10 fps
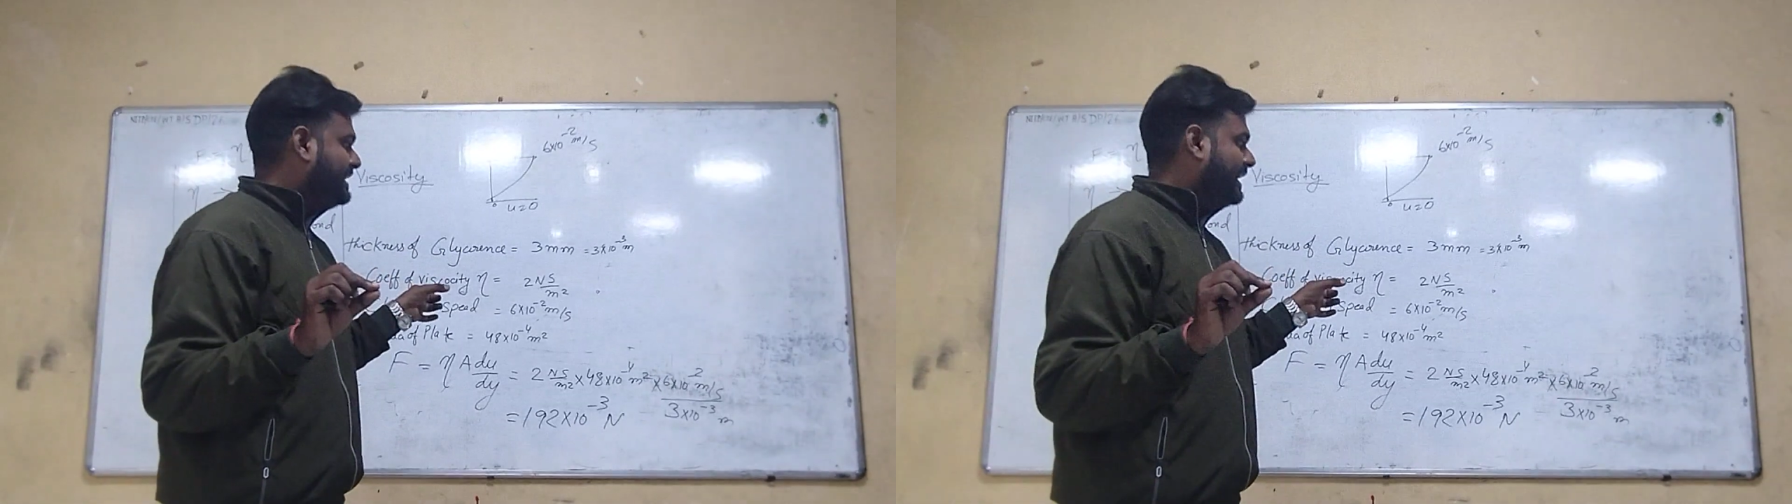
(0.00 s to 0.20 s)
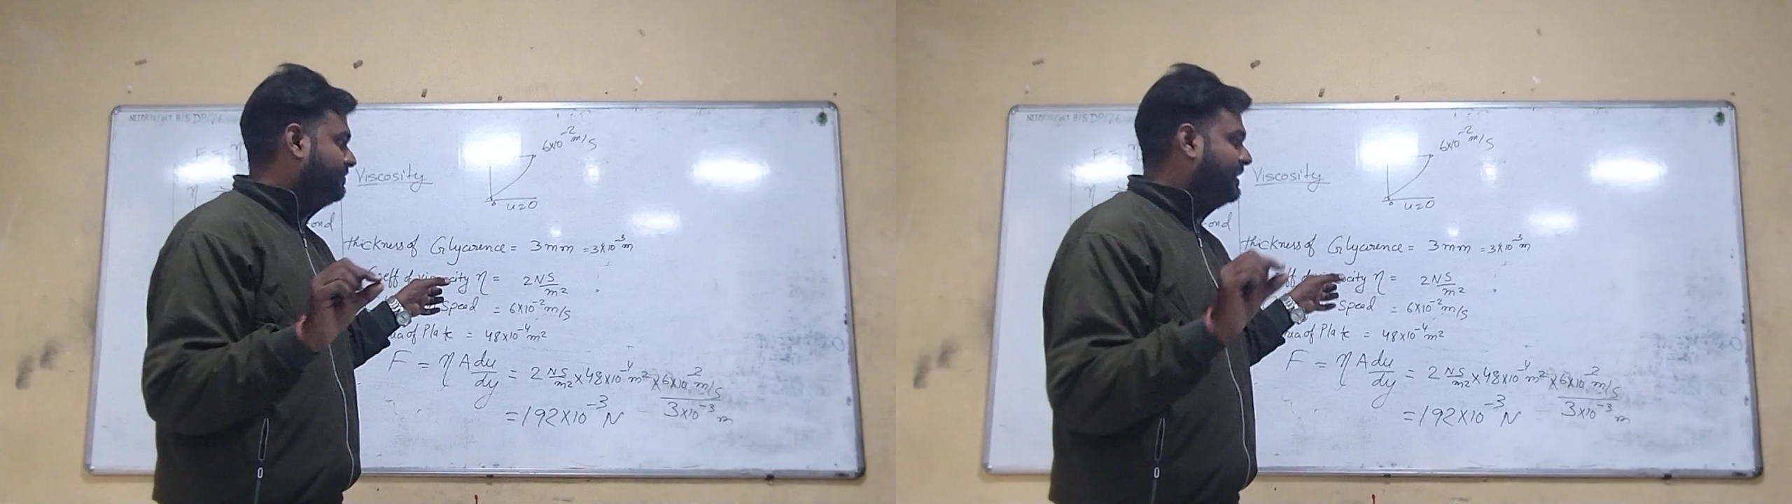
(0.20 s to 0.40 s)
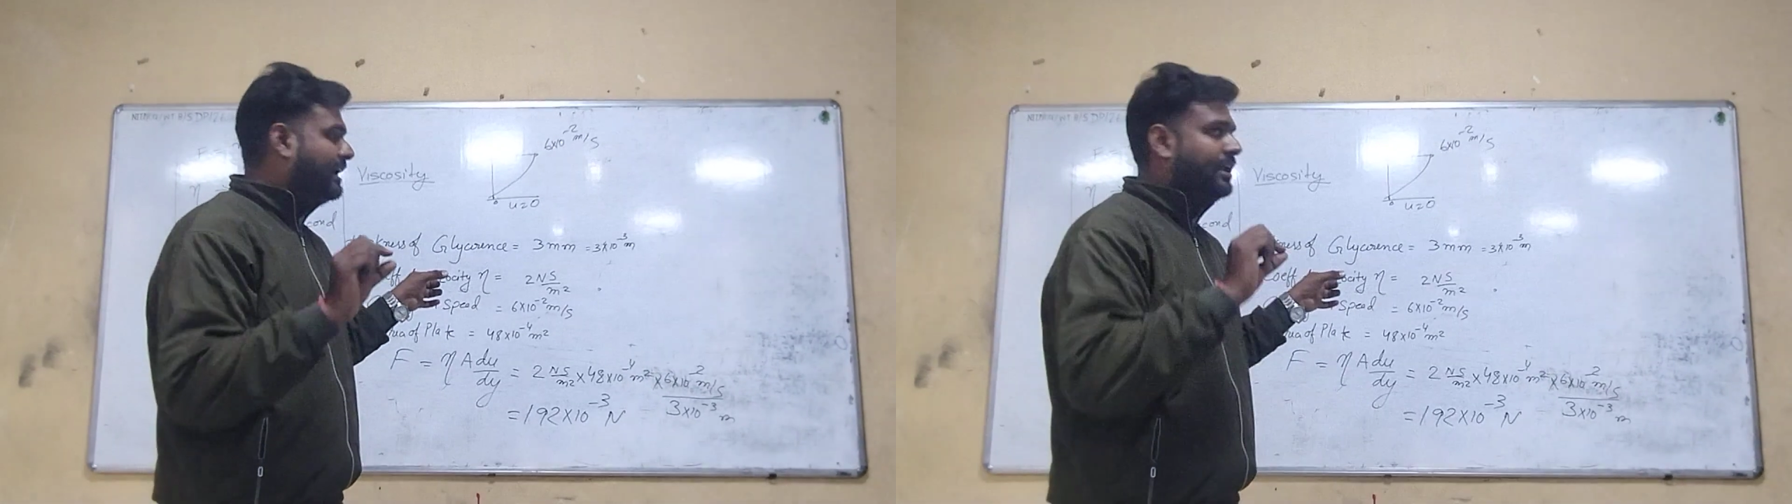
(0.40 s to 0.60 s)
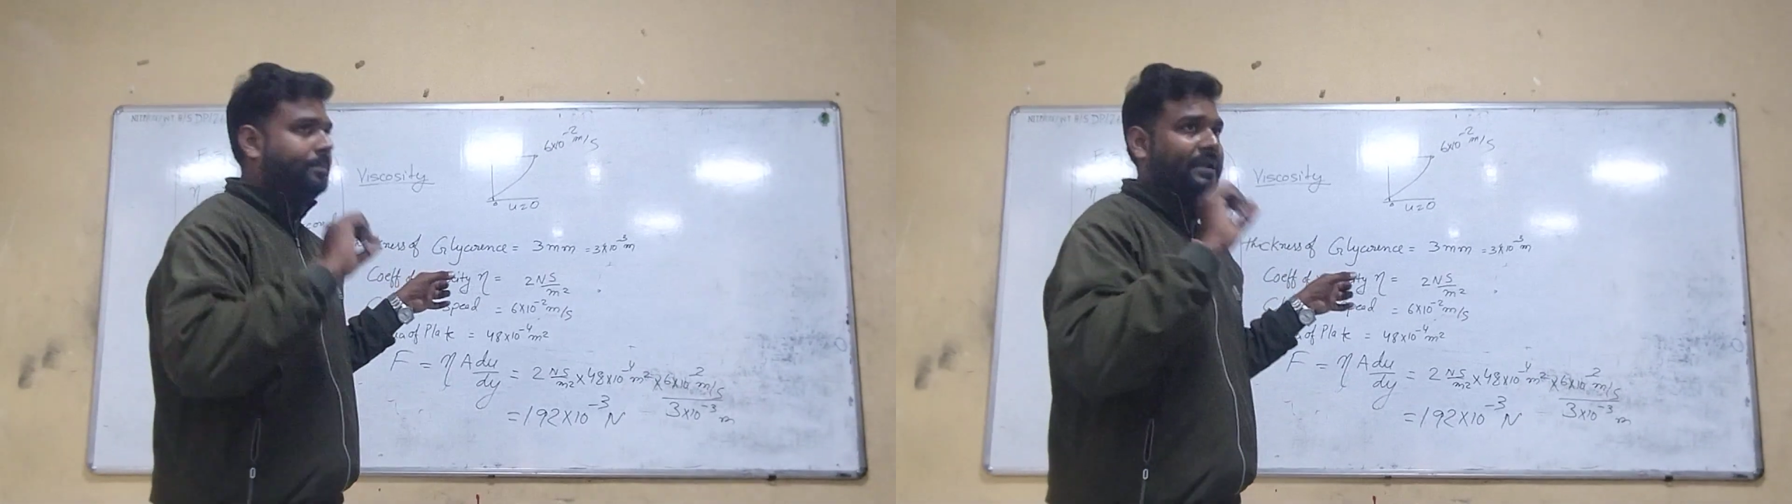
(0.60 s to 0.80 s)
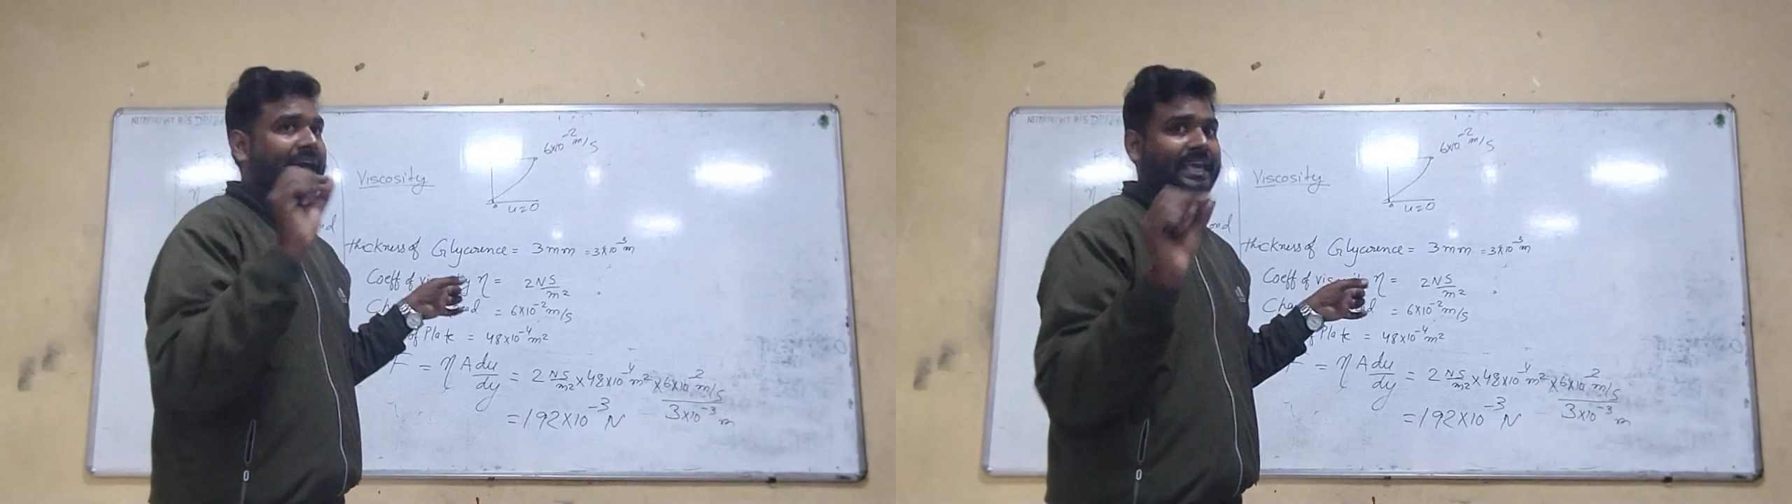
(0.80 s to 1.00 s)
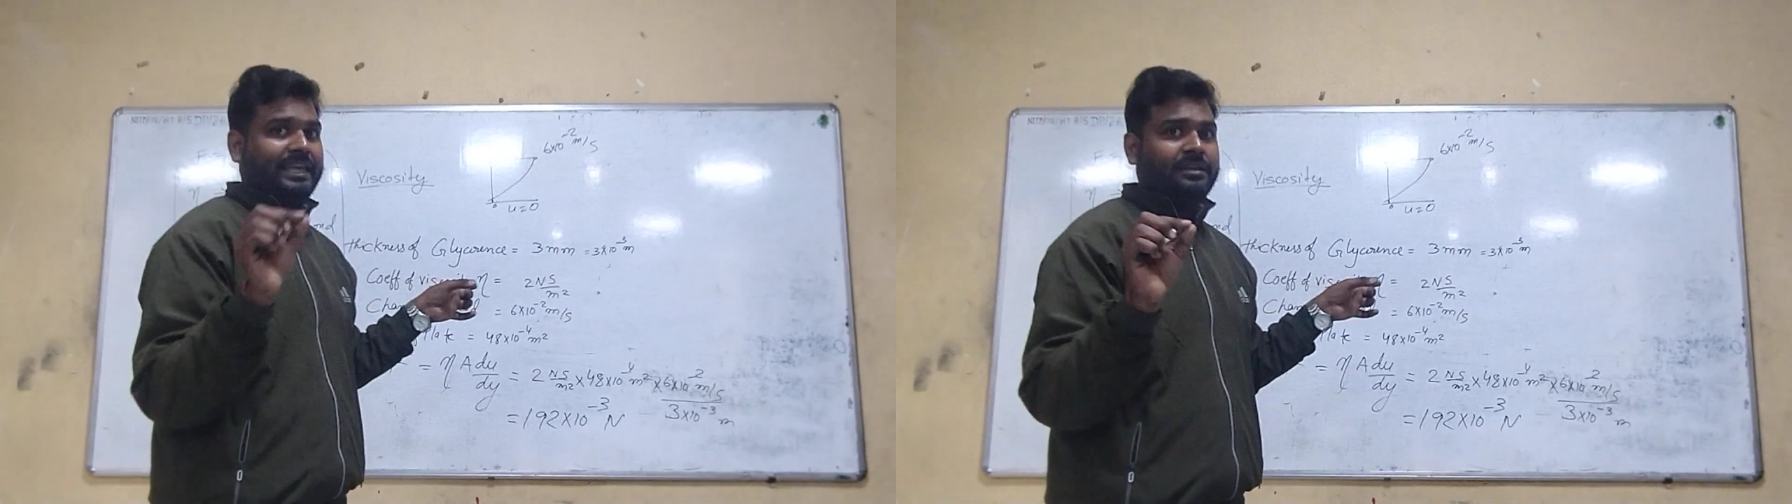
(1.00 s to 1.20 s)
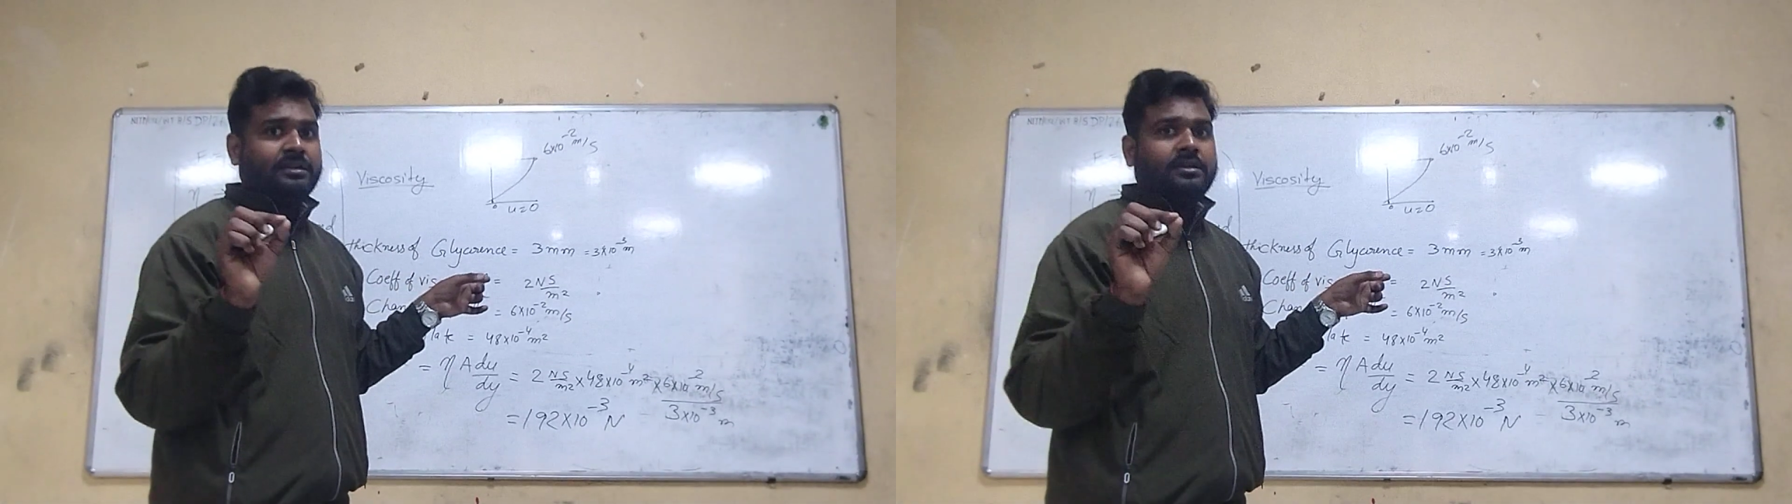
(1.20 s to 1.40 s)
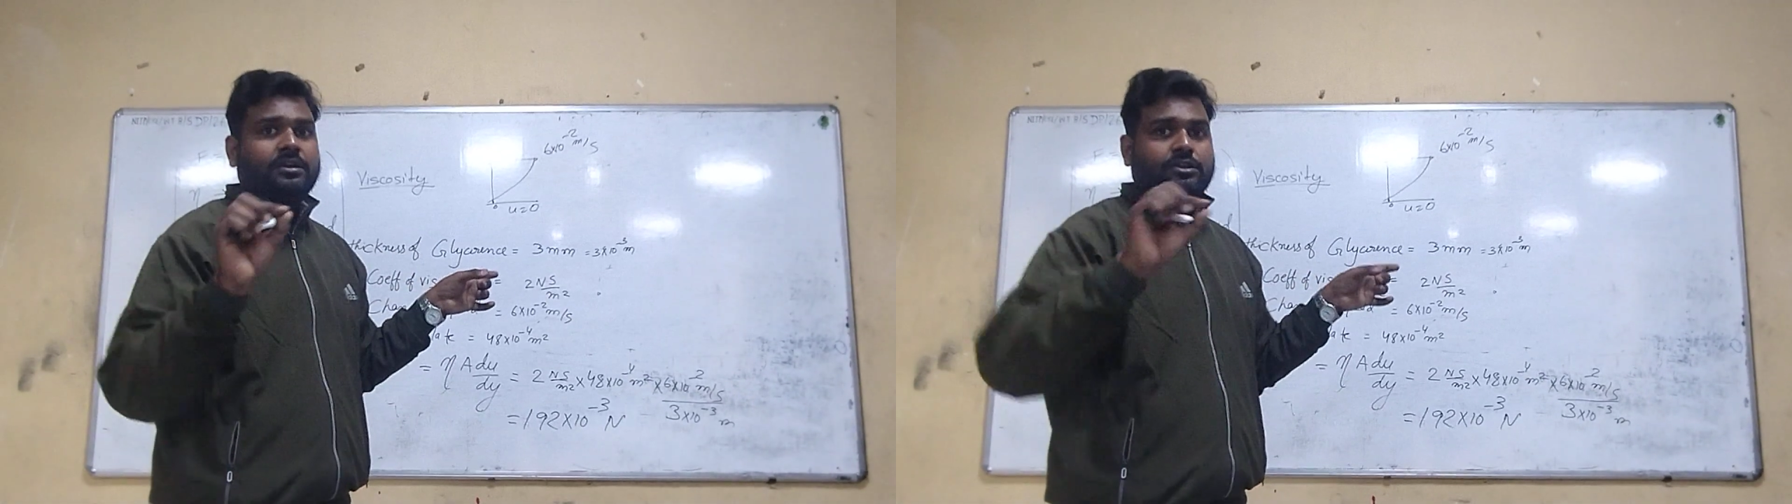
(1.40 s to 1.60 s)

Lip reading: that we are applying